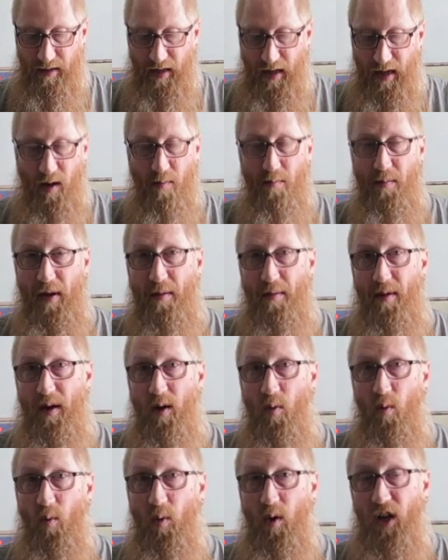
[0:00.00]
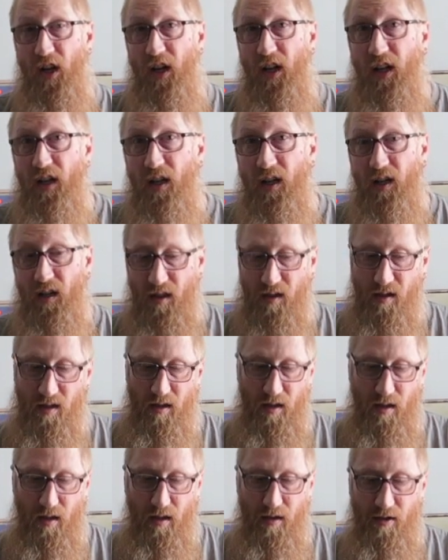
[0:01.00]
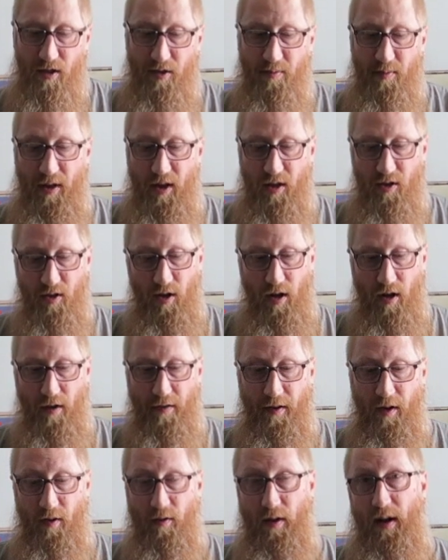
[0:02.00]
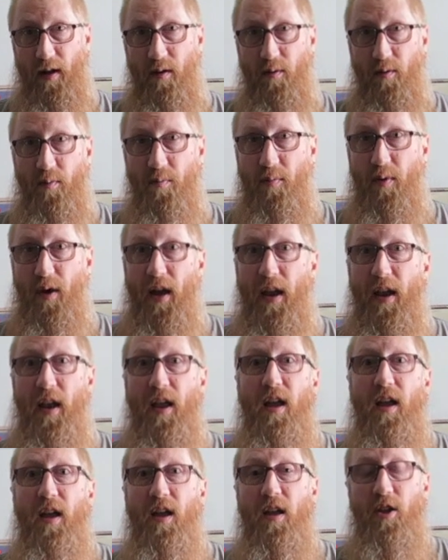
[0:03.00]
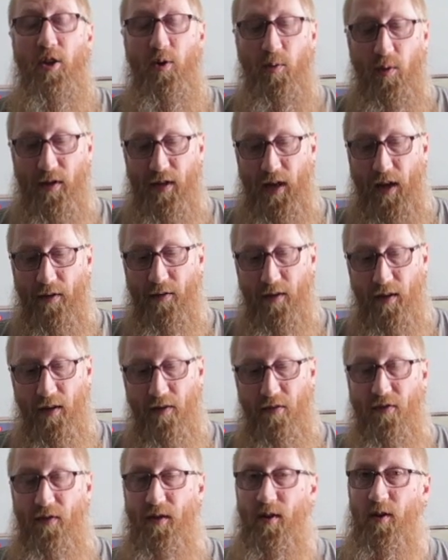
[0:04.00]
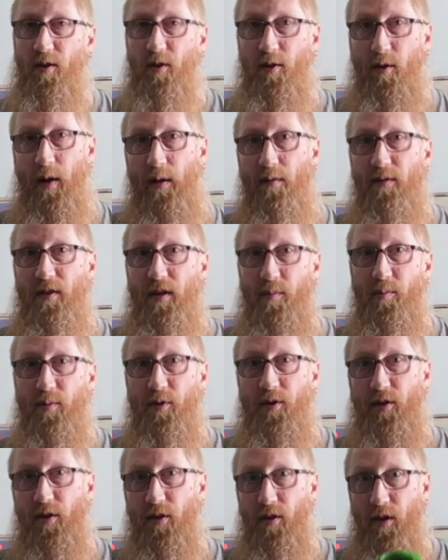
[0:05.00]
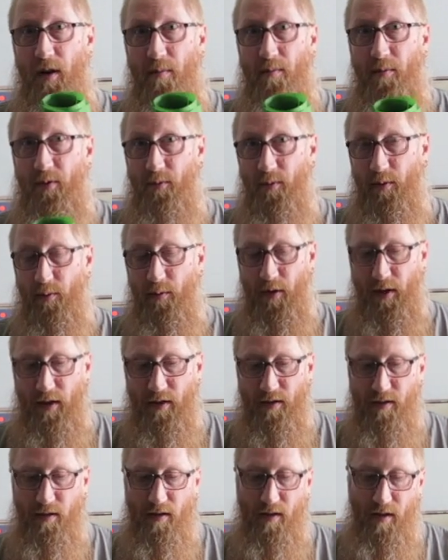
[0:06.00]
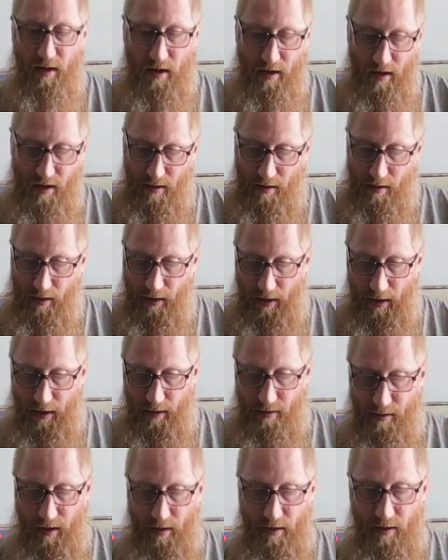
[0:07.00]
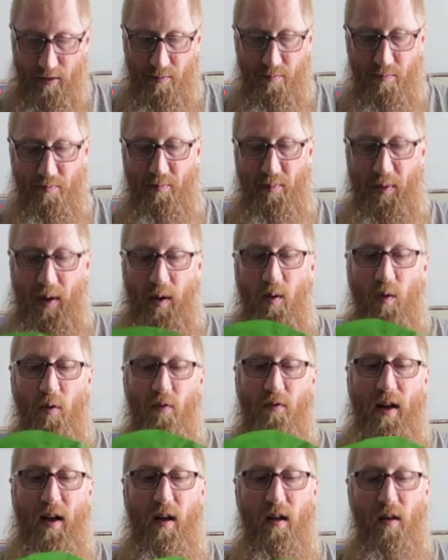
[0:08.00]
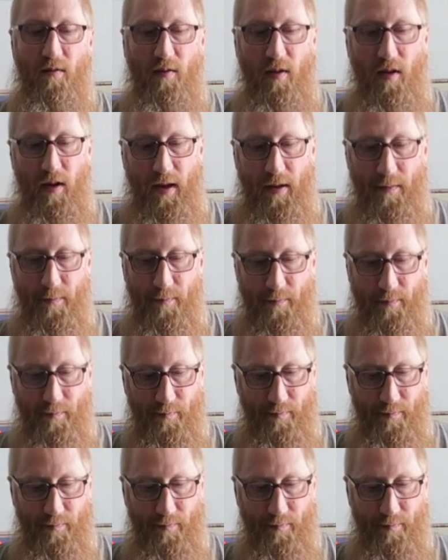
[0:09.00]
like maybe a 1, just because you're not on the ground, but you will definitely feel the ground temperature come through this. It's got this big old valve on it,